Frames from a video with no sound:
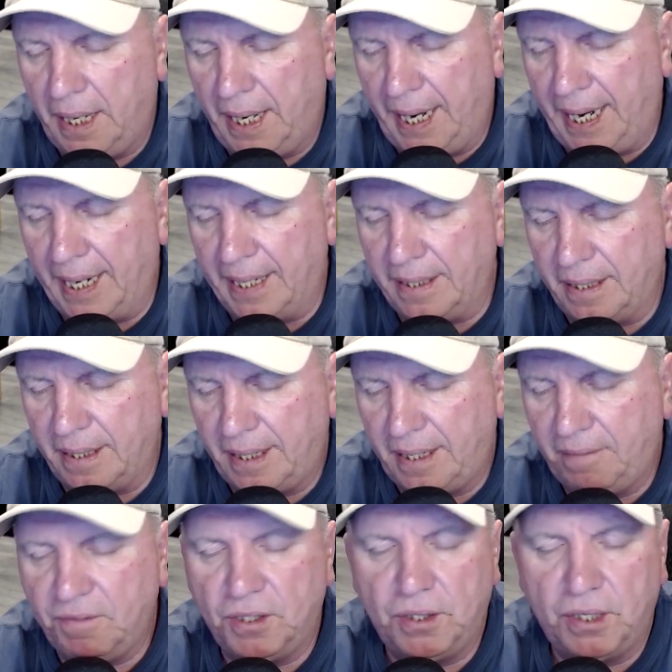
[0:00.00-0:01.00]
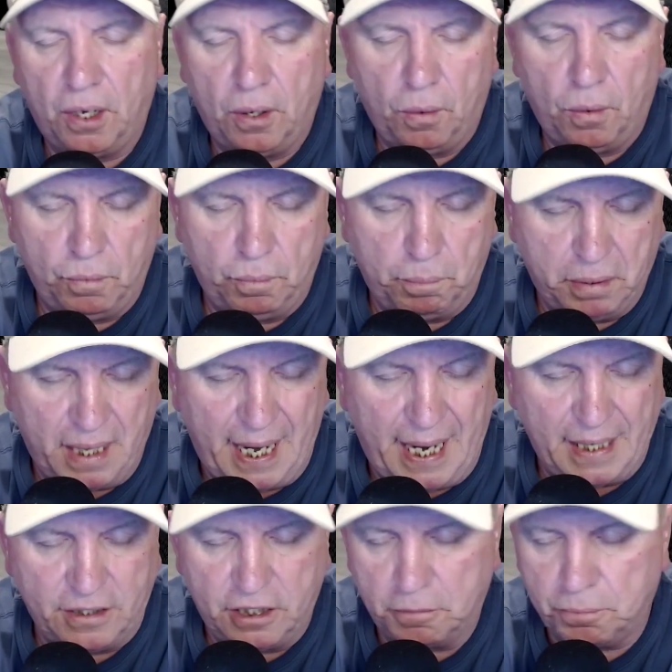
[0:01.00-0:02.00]
And even though
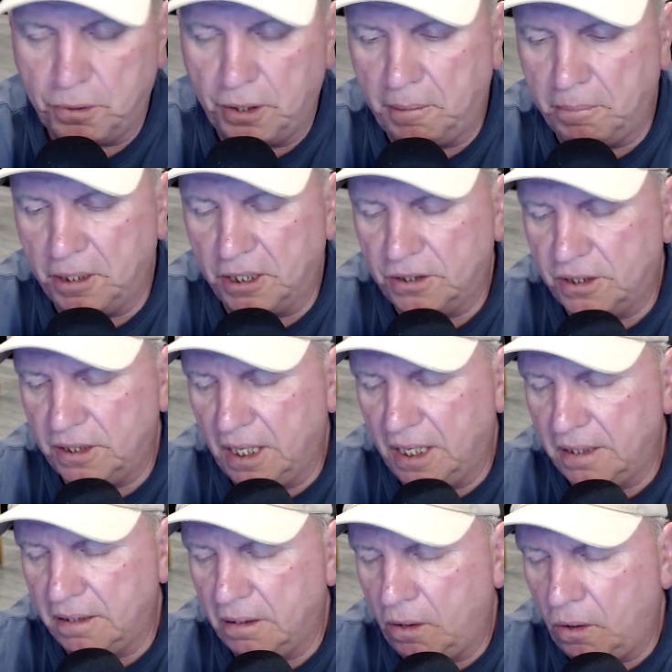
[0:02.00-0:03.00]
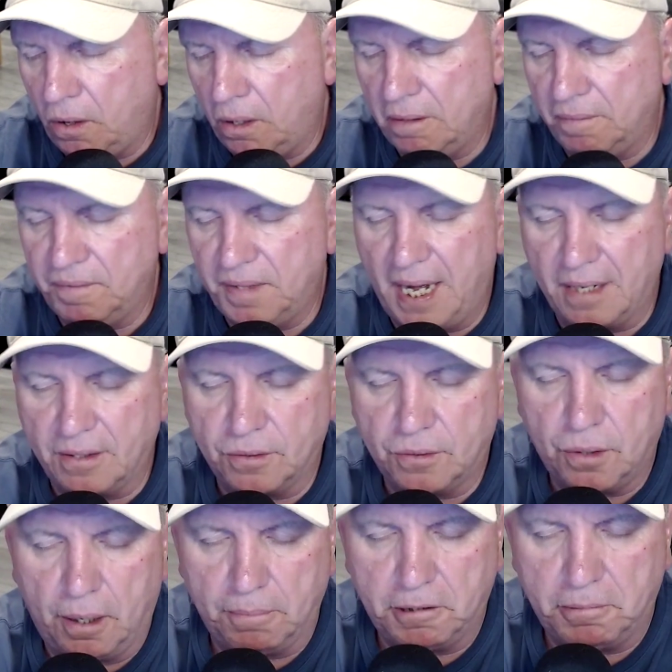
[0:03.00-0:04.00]
Blanche has pretty much done all of Donald
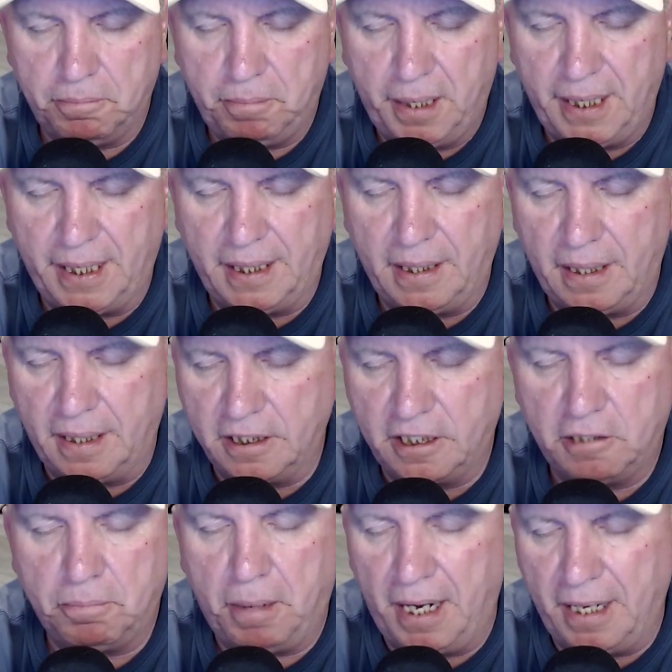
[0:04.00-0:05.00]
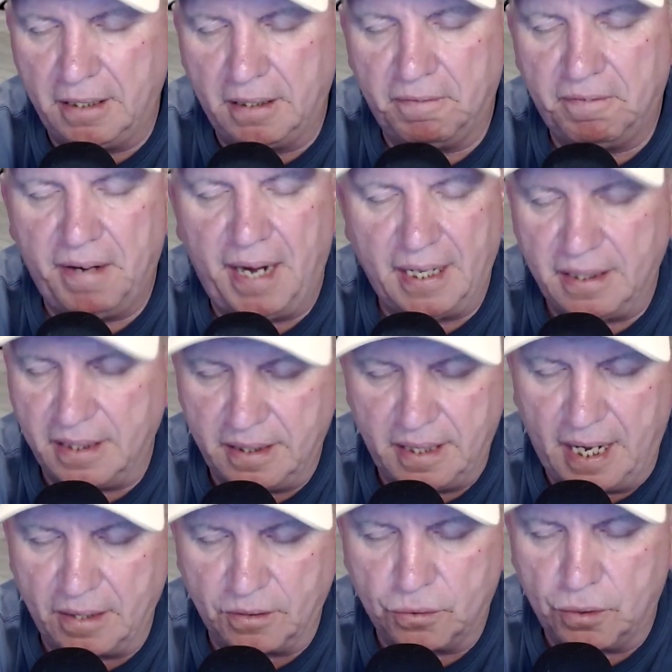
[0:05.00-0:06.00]
Trump's bidding, in spite of the fact that
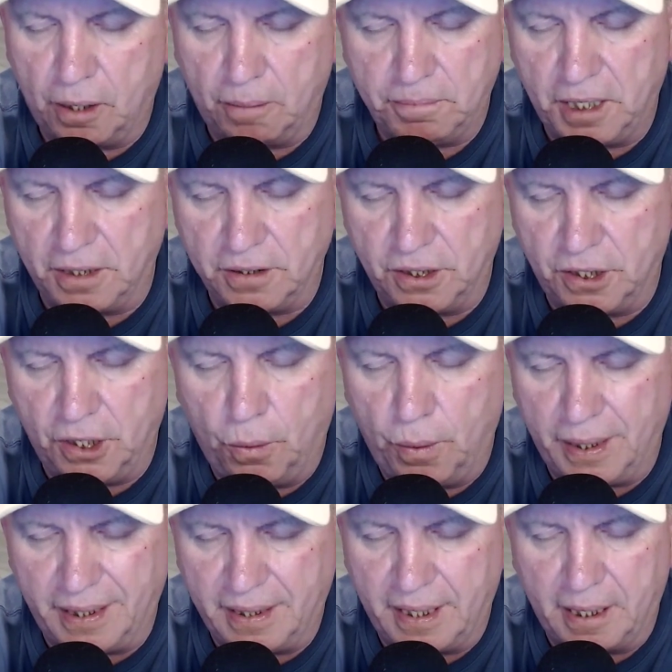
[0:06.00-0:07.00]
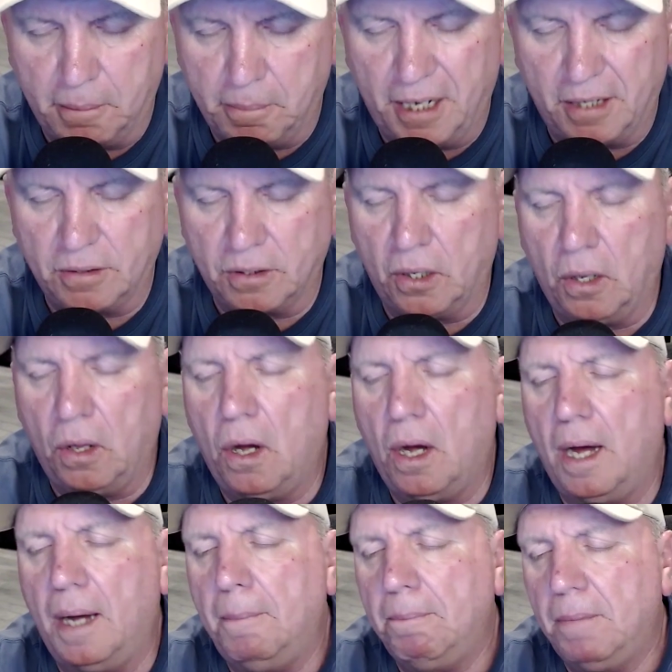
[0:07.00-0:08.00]
Donald Trump doesn't know anything about the
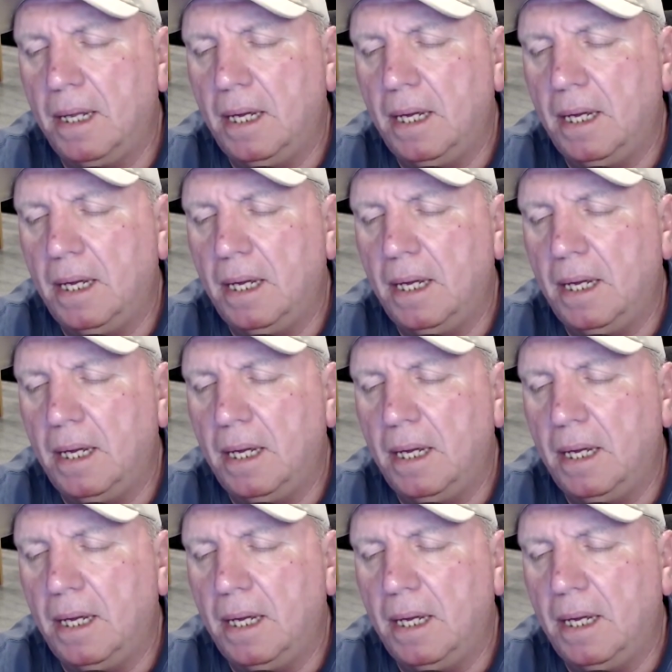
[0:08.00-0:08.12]
law,